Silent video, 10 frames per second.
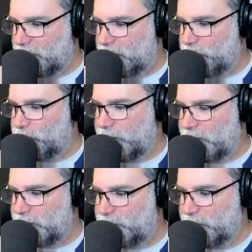
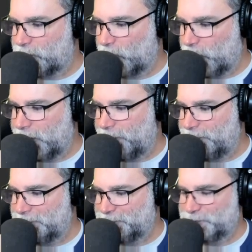British Petroleum?
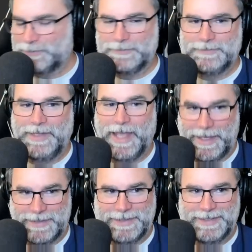
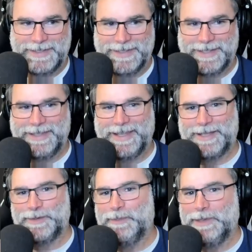Yes.
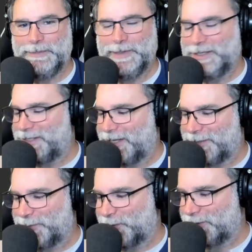That's what BP stands for.